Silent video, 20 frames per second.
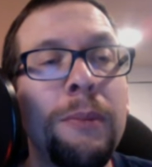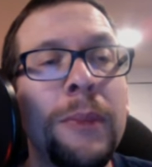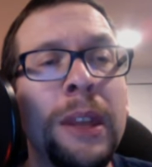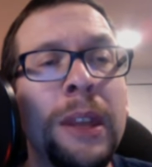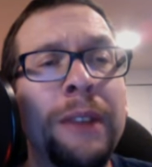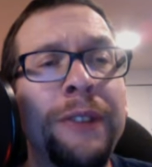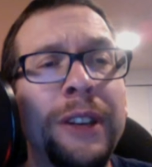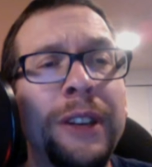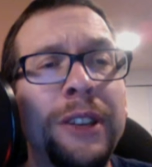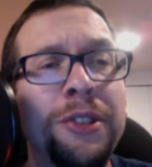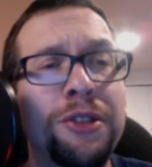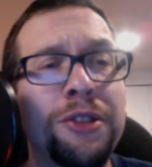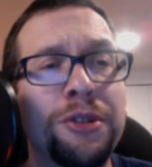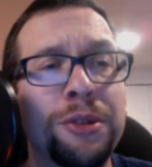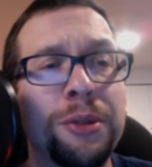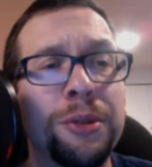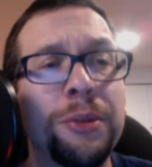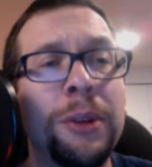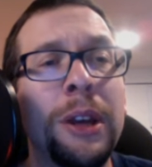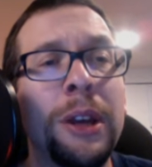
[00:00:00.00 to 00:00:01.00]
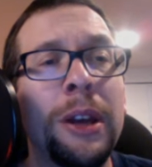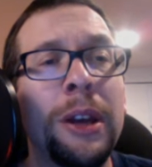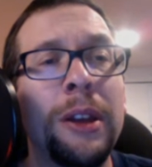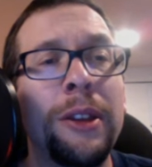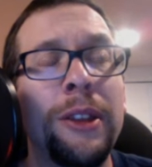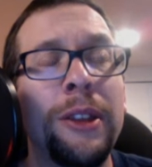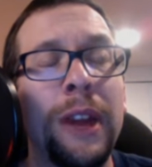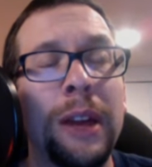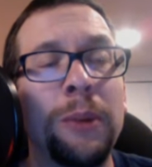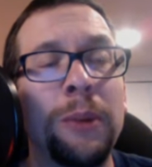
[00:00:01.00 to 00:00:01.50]
if it is true,
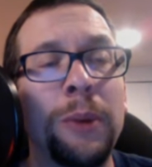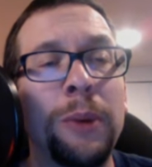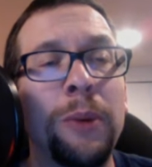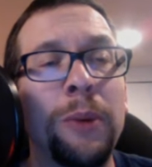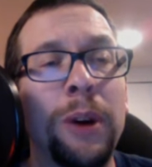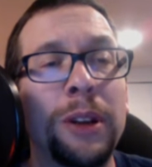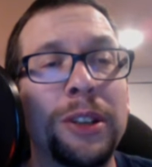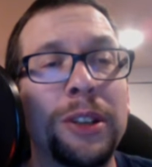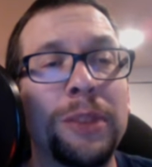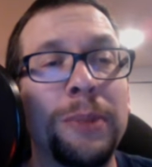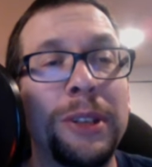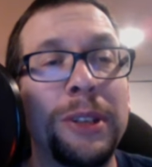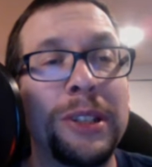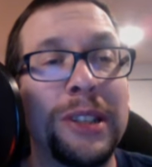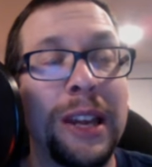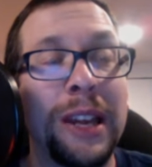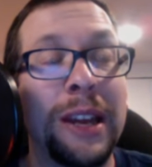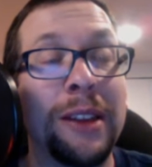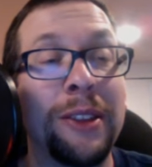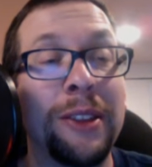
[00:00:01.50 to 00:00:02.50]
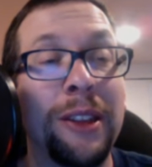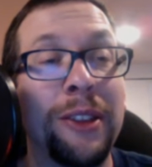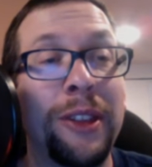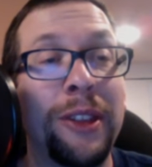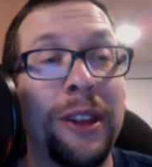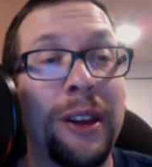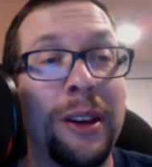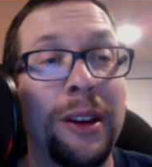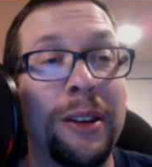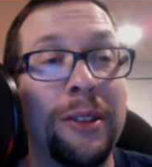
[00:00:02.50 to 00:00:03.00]
then we want to be saying that
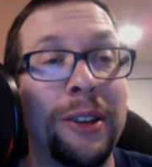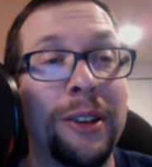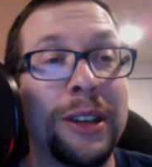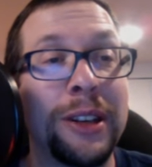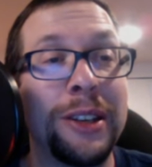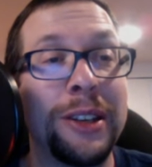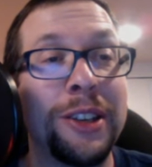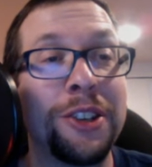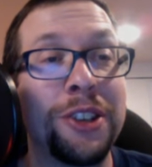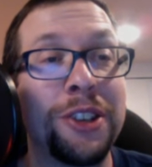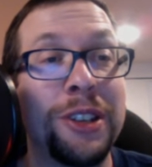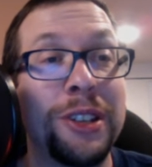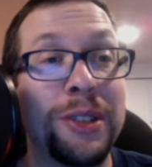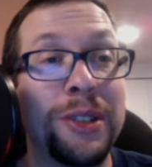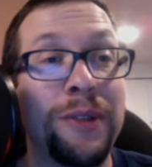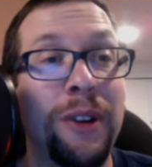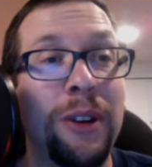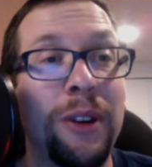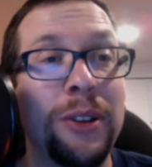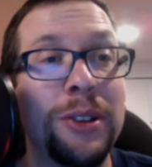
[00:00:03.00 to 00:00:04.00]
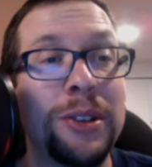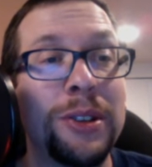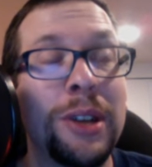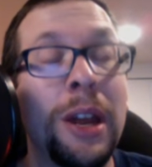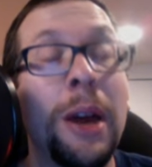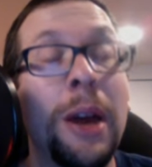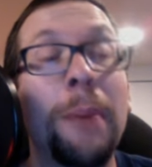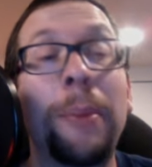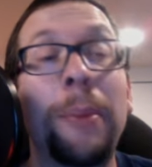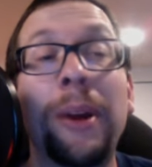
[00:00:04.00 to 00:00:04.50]
the, the condition is false,
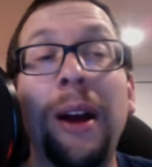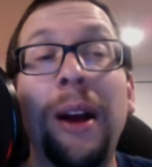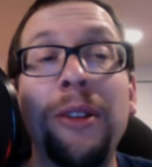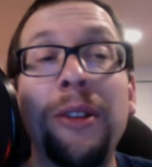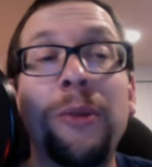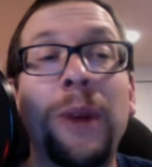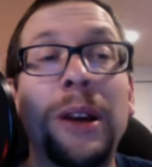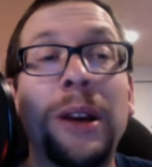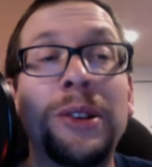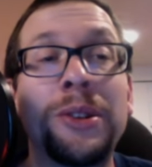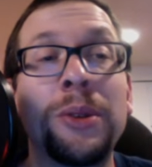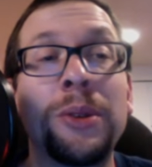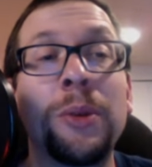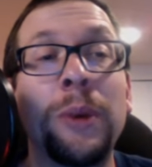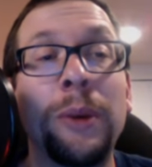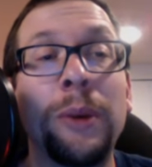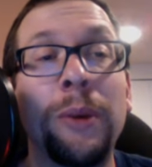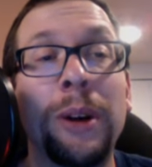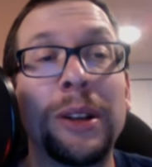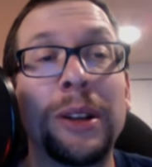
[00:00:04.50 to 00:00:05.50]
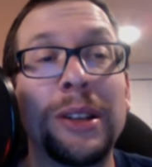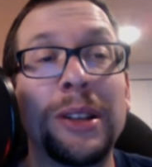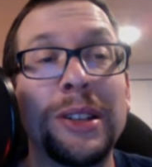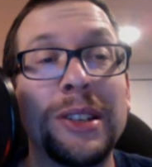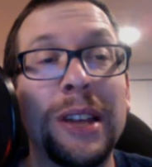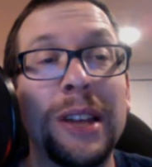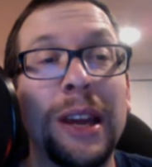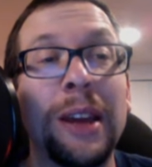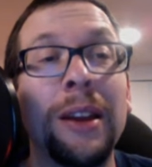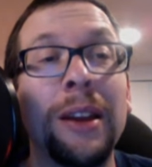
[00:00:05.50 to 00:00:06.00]
but otherwise we want to
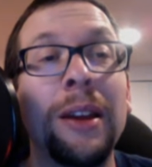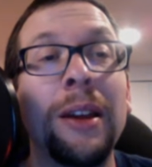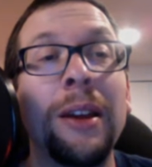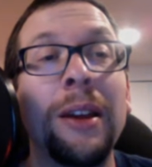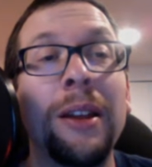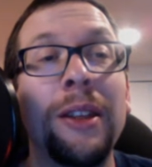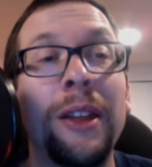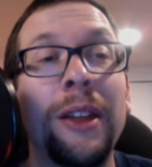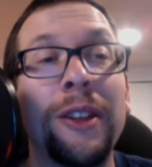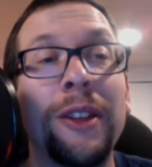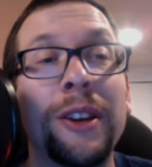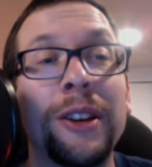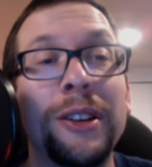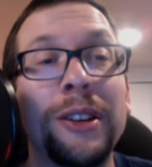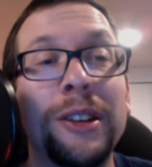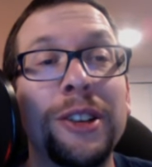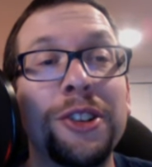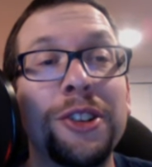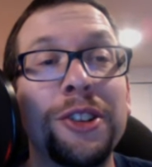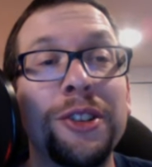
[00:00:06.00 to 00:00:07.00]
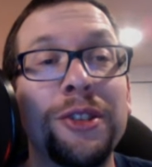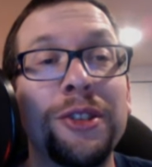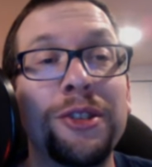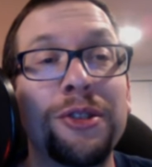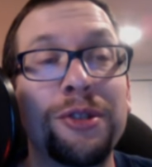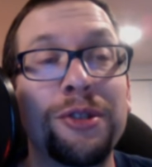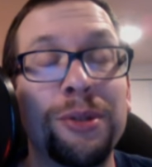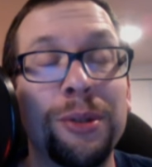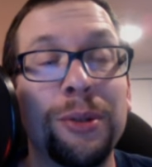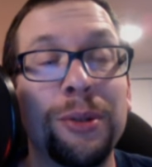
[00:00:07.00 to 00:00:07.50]
say that the condition is
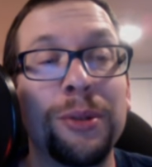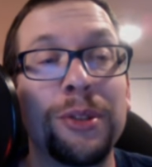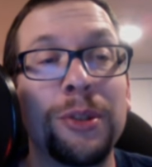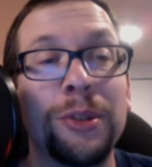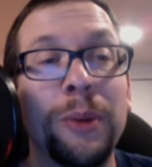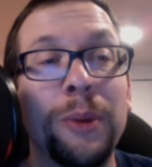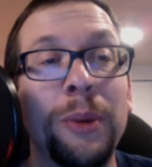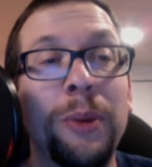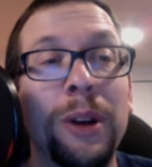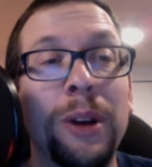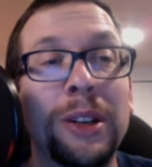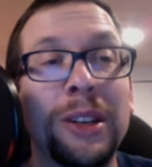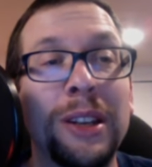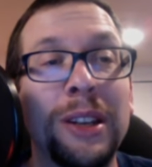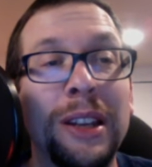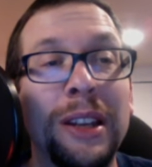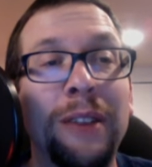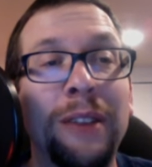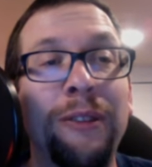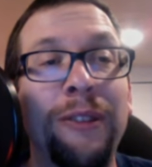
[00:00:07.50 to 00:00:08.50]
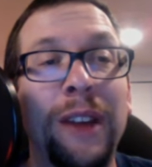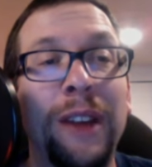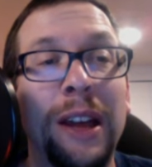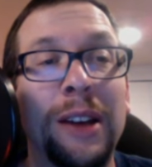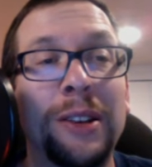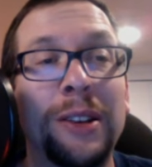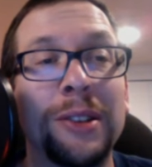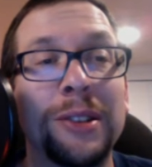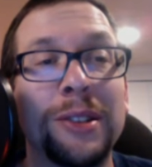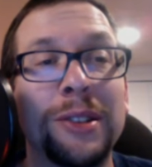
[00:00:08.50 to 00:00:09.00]
true. So we want an
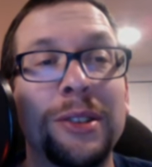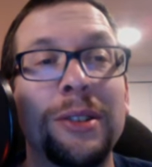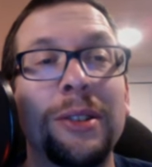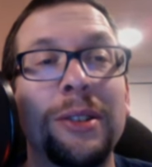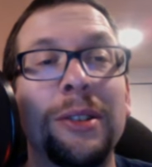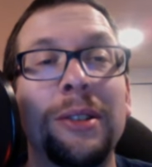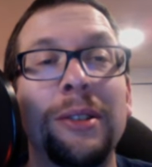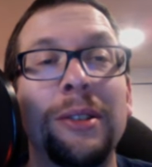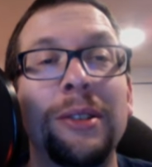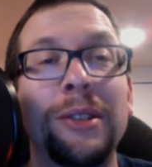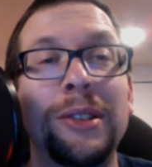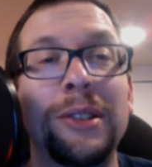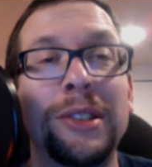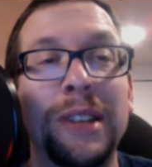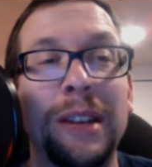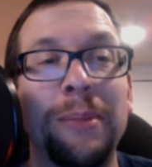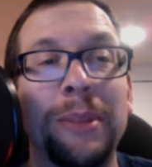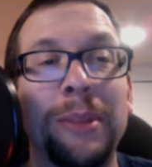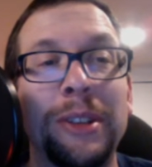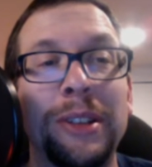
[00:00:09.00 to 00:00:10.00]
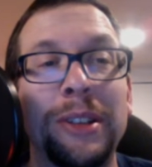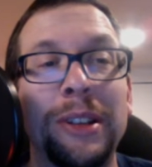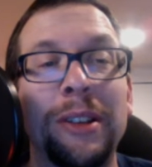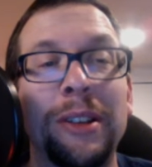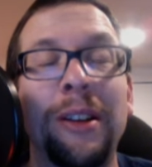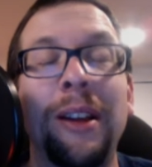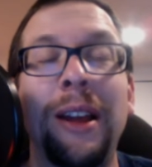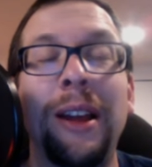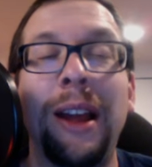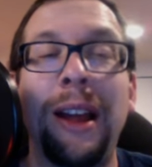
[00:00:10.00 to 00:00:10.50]
if-else statement here,
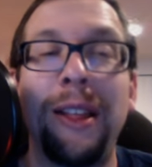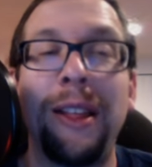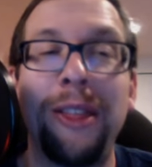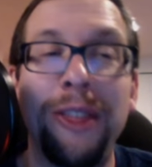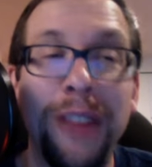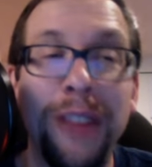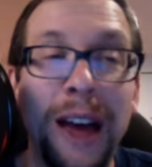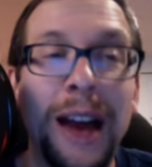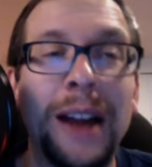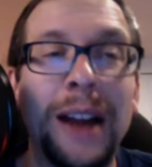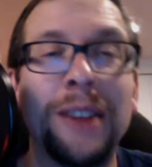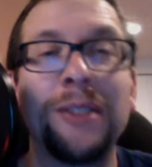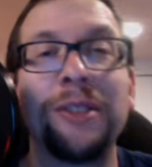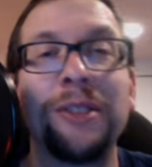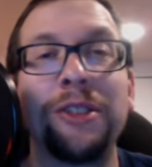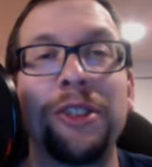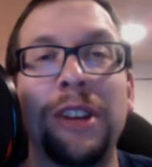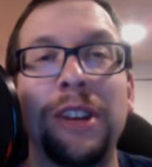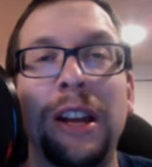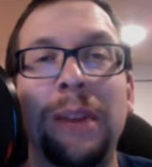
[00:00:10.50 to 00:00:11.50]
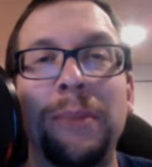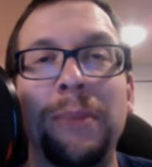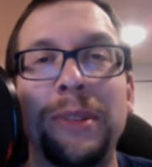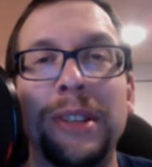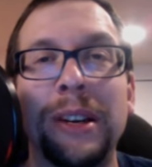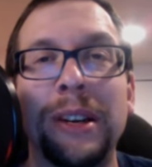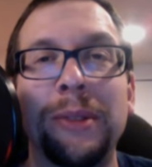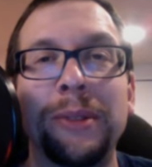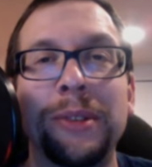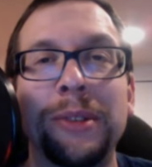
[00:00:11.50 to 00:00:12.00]
and that should help us
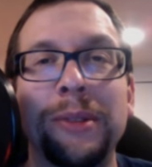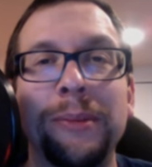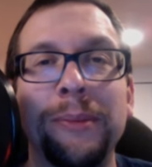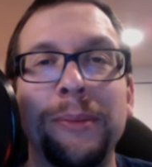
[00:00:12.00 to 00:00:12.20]
out.